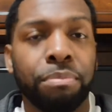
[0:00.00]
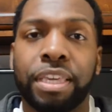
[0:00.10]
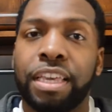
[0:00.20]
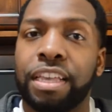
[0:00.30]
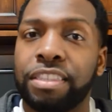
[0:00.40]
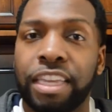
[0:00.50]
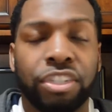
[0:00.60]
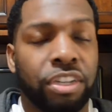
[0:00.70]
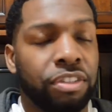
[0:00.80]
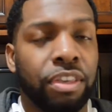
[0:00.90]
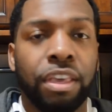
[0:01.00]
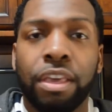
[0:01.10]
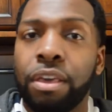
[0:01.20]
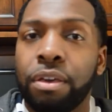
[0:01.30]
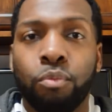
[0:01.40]
because they
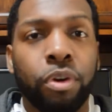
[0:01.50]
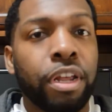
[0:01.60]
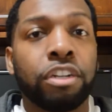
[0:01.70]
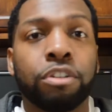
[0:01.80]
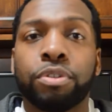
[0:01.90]
just one hundred